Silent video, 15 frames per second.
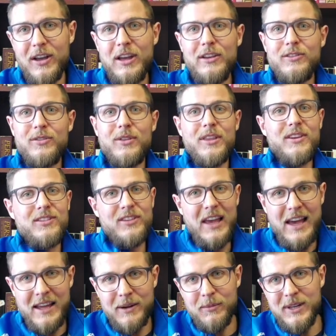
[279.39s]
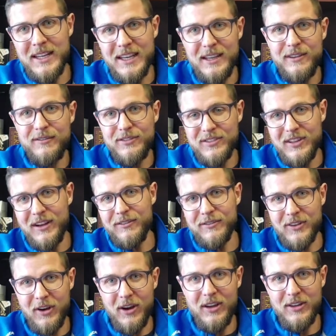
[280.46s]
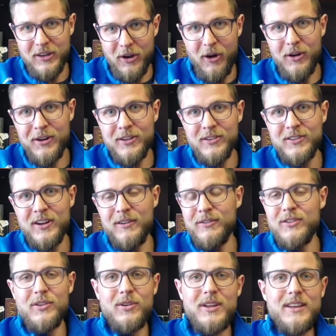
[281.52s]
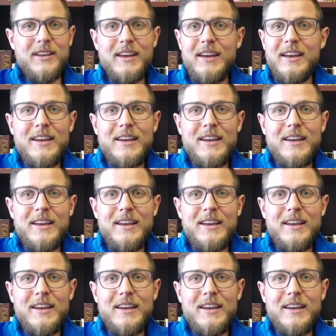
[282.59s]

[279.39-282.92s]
So this Adam and Eve stuff, garden stuff, is only